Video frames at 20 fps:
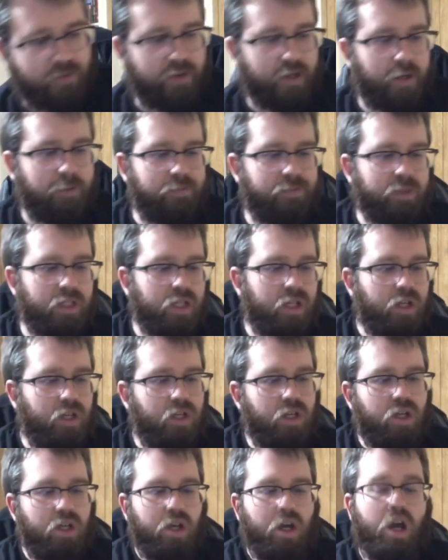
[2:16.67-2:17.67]
Venom.
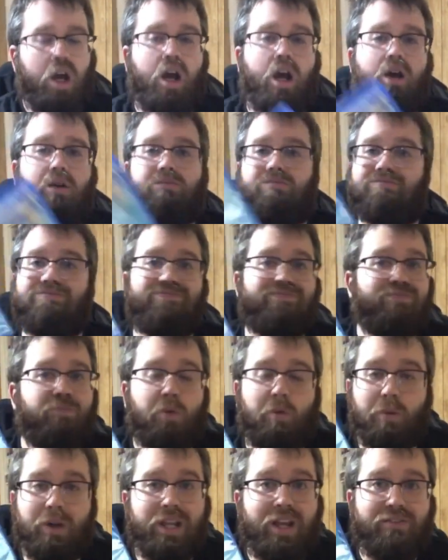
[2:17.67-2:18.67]

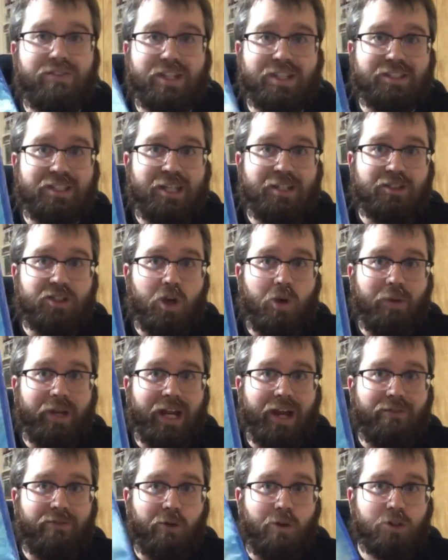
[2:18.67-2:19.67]
Um, we love Disney, so we
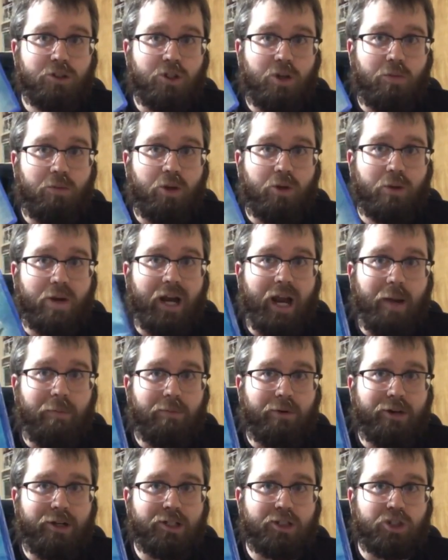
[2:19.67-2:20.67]
got Frozen on Blu ray.
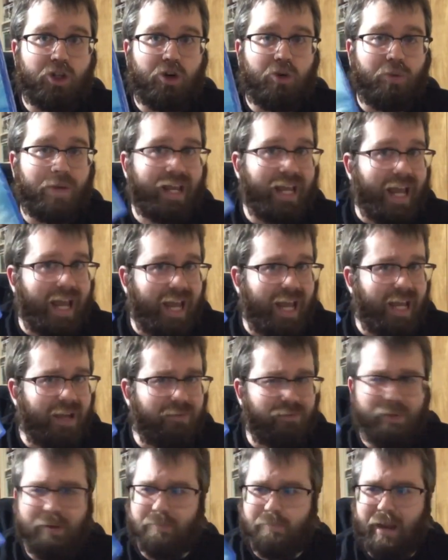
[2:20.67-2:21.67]
I'm pretty sure we
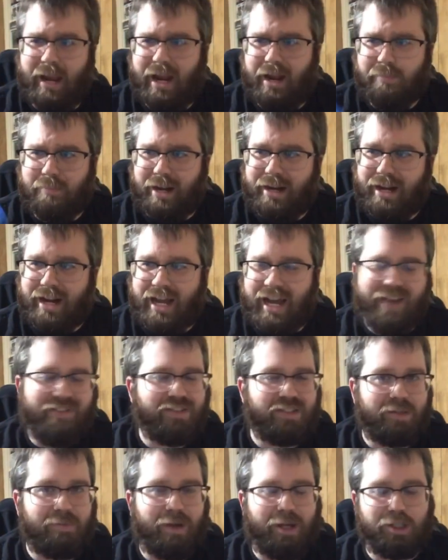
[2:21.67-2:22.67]
we may or may not have
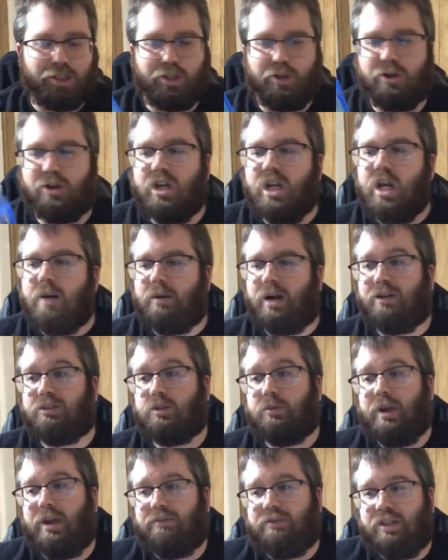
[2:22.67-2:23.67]
this. I'm not sure. But
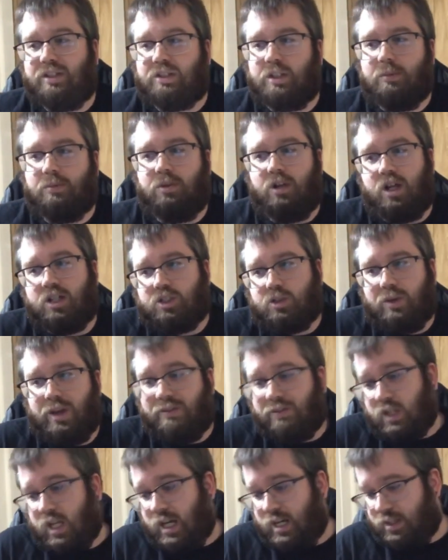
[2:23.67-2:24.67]
also, we have Disney Plus, so we
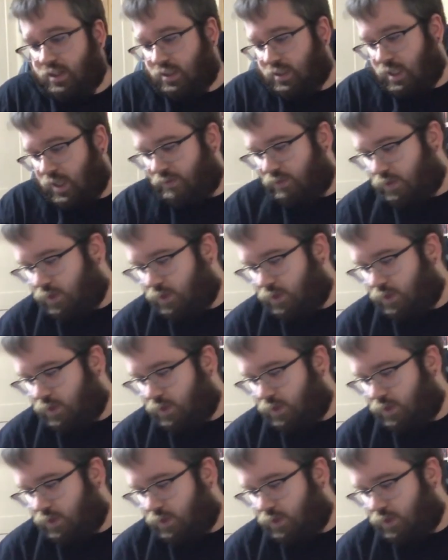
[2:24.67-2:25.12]
have a lot of this stuff